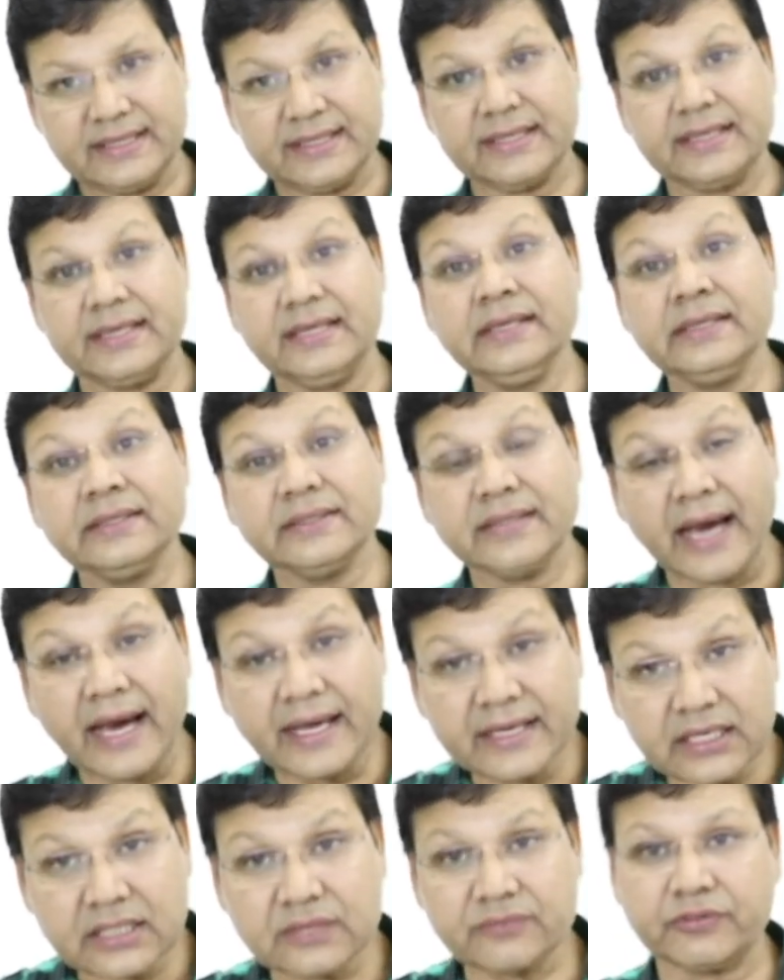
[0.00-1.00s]

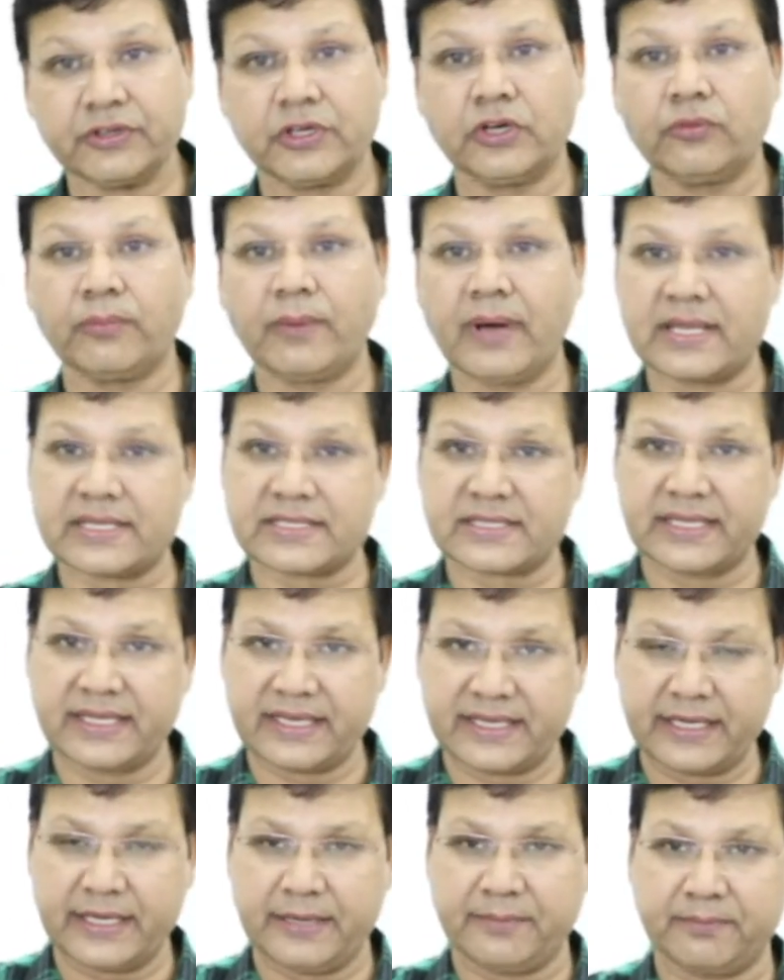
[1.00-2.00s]
indirect way of asking
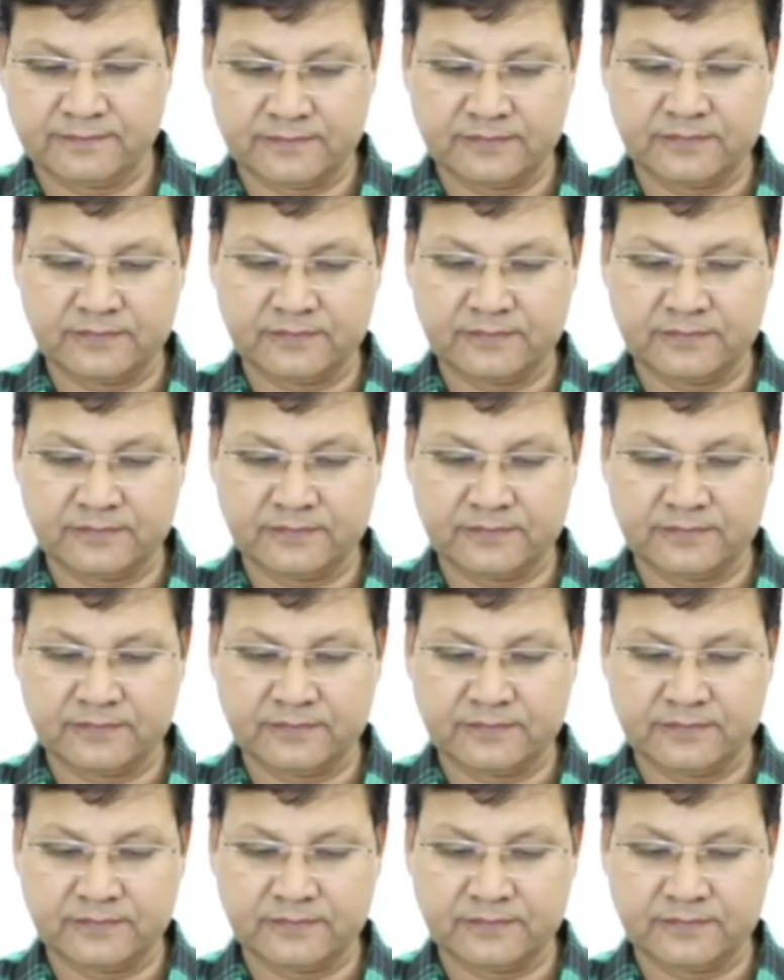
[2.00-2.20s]
name.